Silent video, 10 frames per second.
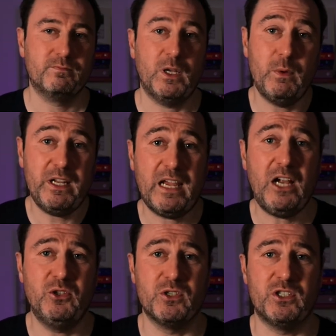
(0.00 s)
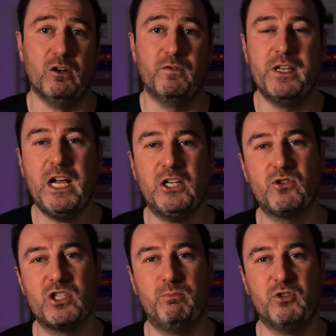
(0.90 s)
Now, when you catch yourself, the
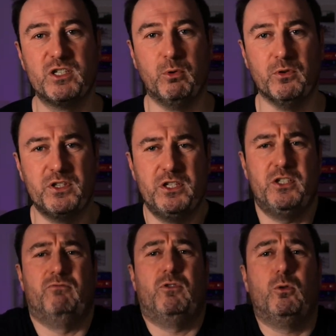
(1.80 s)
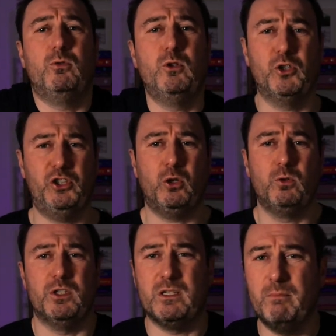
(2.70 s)
natural response is to roll your
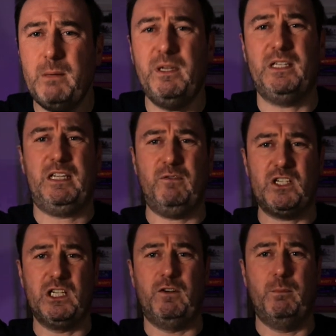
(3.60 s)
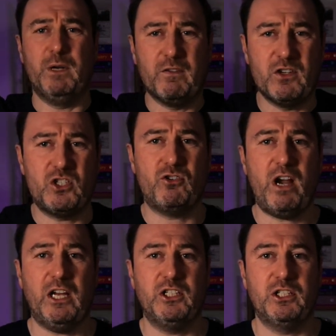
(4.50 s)
shoulders and maybe give yourself a bit of a
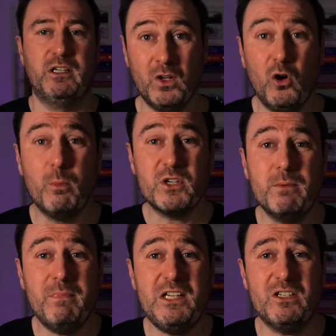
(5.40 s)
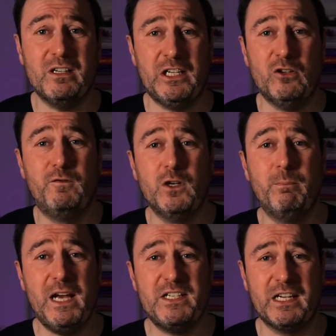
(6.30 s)
stretch. Almost immediately, you'll feel
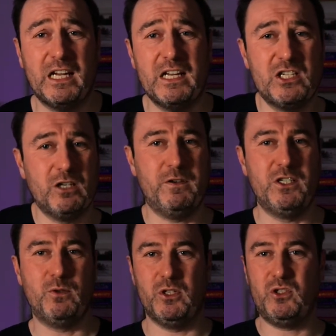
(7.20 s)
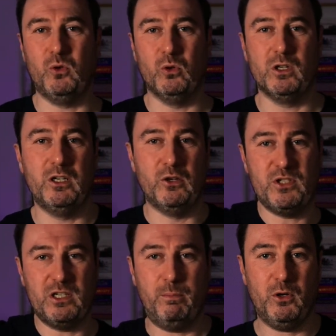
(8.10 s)
better getting yourself into a taller,
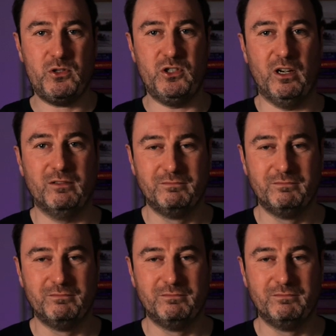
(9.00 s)
looser posture.